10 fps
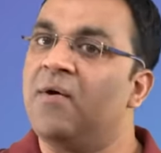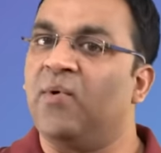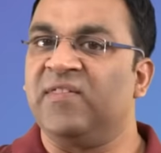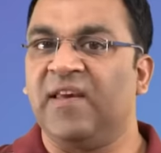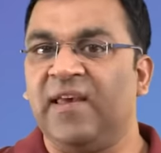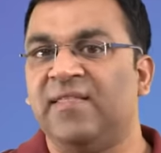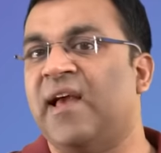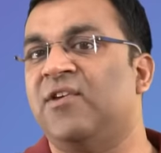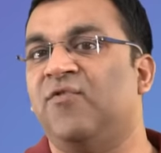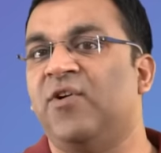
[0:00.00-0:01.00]
Once again,
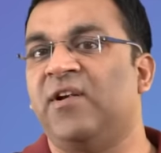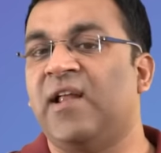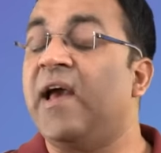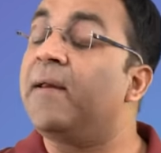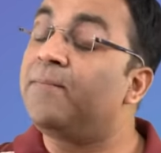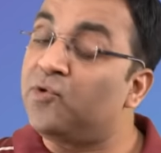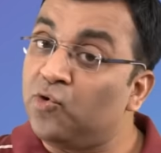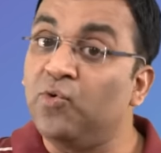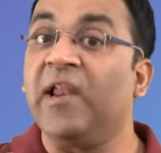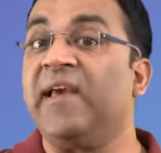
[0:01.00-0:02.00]
thank you for your time.
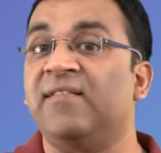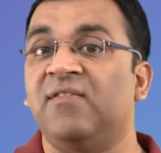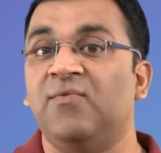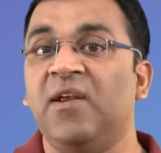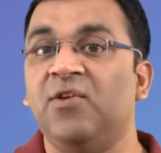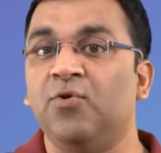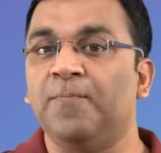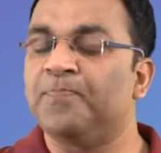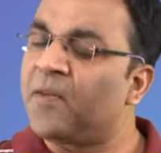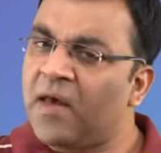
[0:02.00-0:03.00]
Do like this
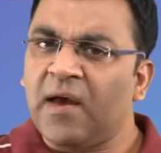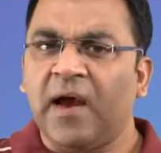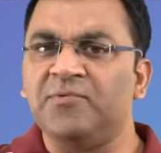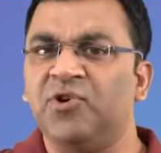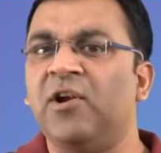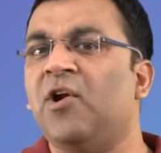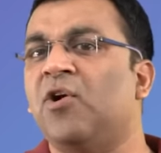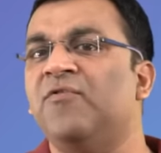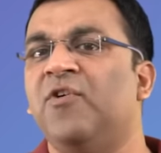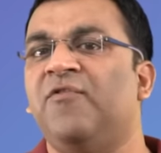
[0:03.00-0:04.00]
video. I'm sure a
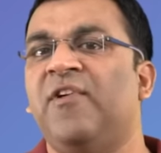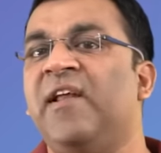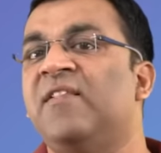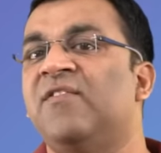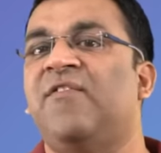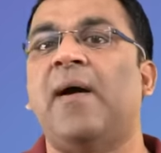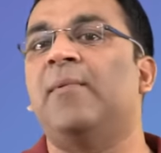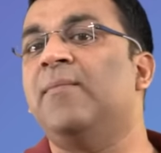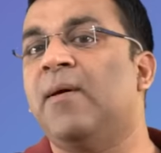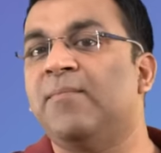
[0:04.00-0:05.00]
lot of your friends,
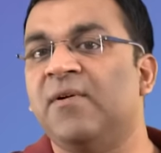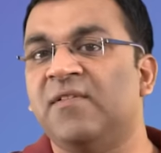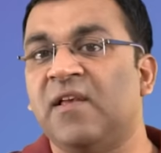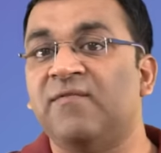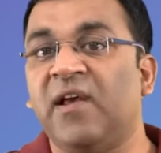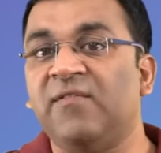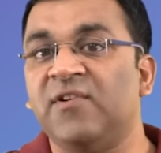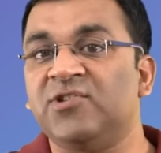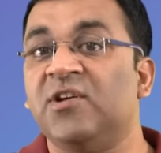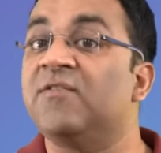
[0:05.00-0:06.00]
family members, and
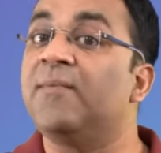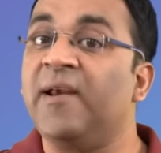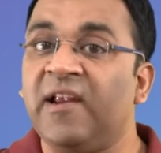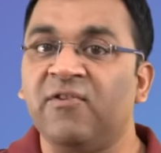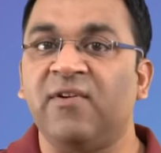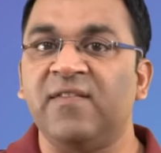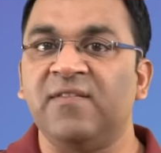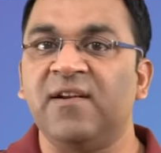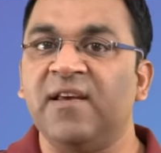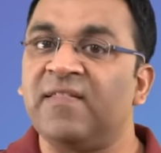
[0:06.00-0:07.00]
well-wishers will be
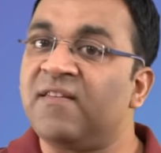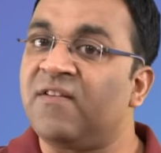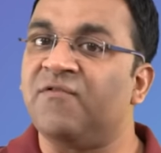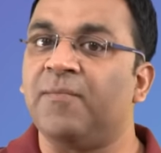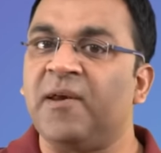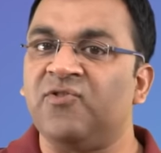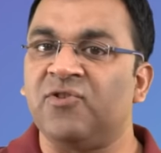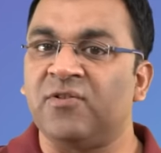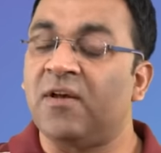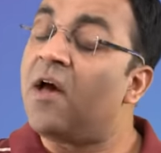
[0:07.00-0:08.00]
interested in this
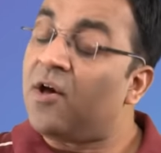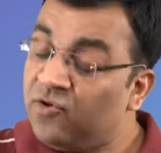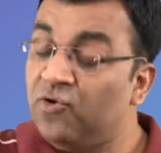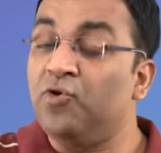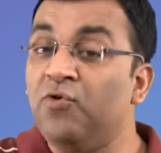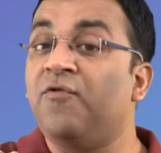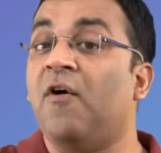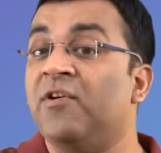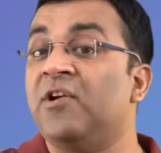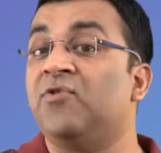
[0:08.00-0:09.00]
information. So do
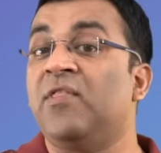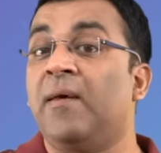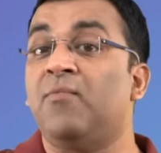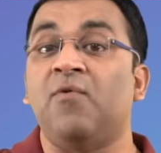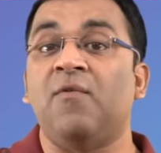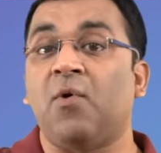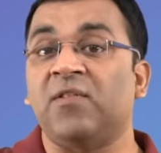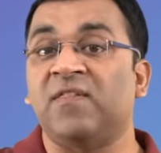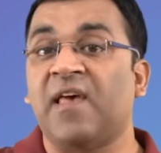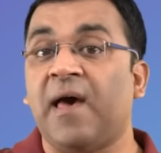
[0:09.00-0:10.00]
forward it to them over
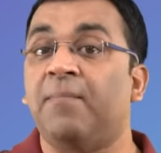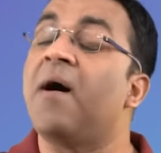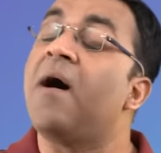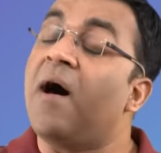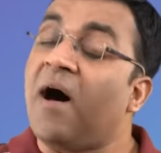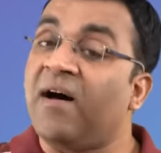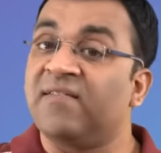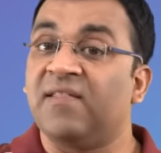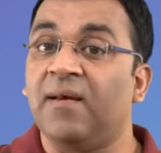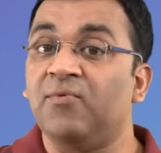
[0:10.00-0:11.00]
WhatsApp.
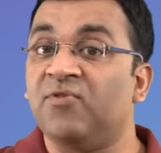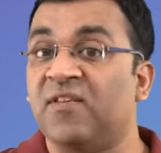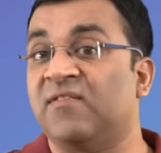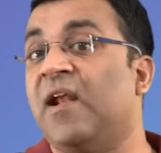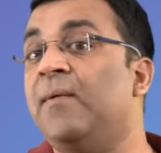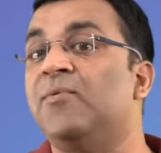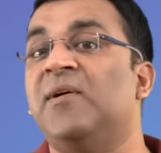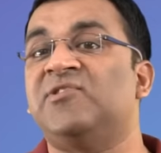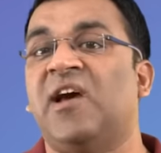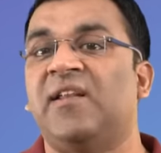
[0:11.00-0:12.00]
Ask them to subscribe to
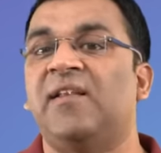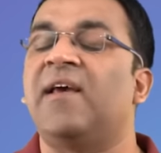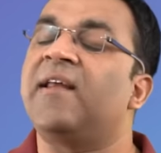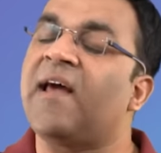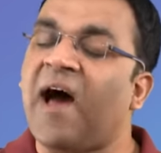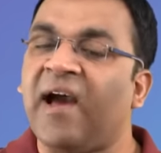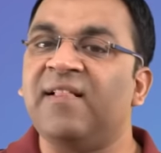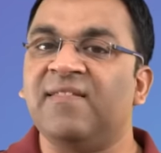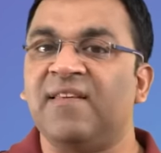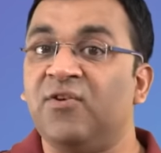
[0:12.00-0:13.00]
my channel, and
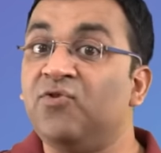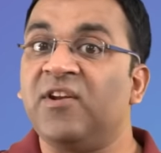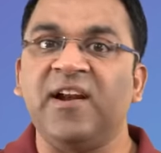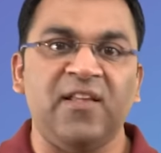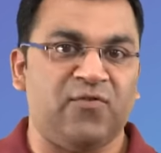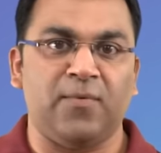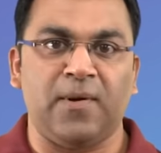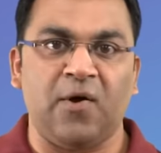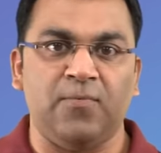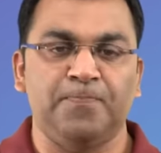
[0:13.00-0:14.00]
I'll see you 3 days from
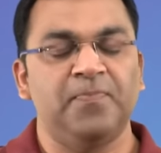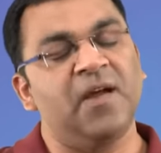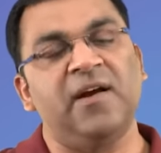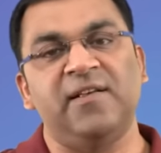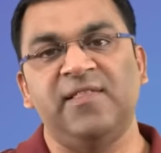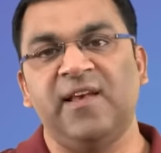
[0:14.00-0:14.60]
now. Until